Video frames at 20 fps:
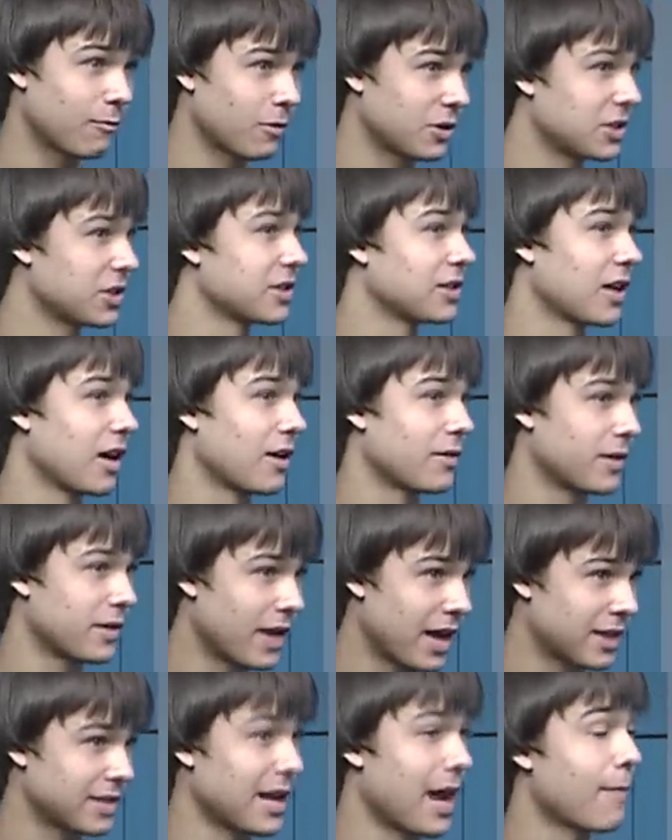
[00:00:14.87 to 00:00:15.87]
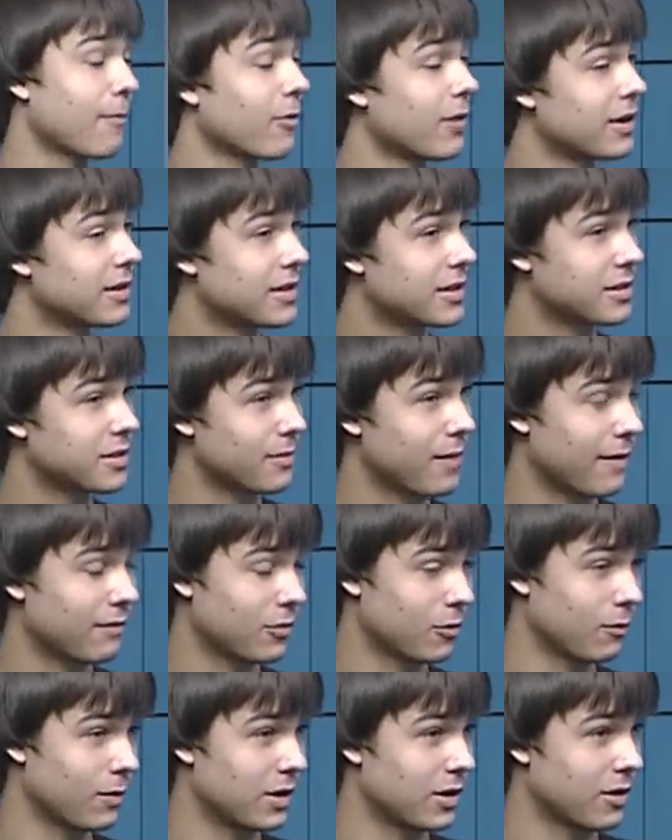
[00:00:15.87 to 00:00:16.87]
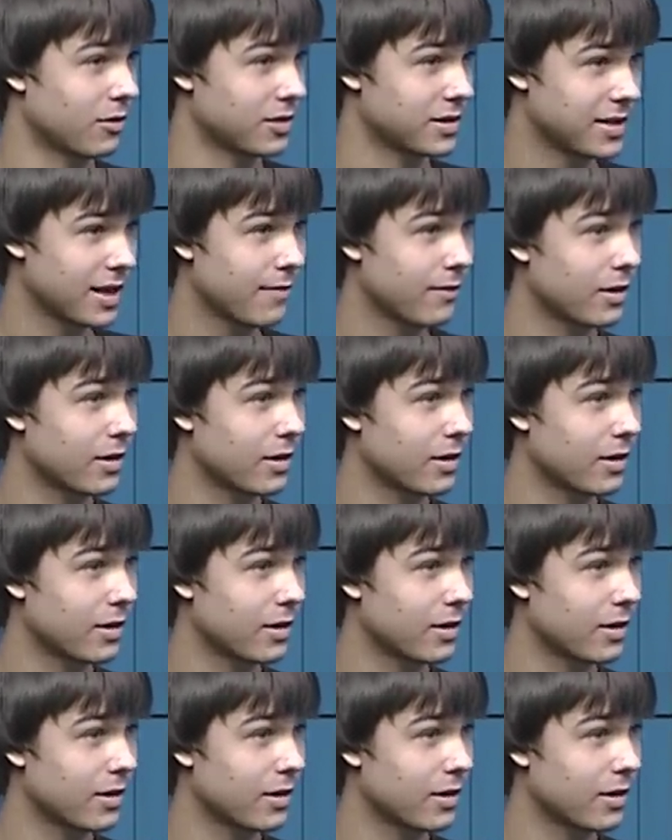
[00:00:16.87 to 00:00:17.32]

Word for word: which is uh, the next operating system after Windows 7.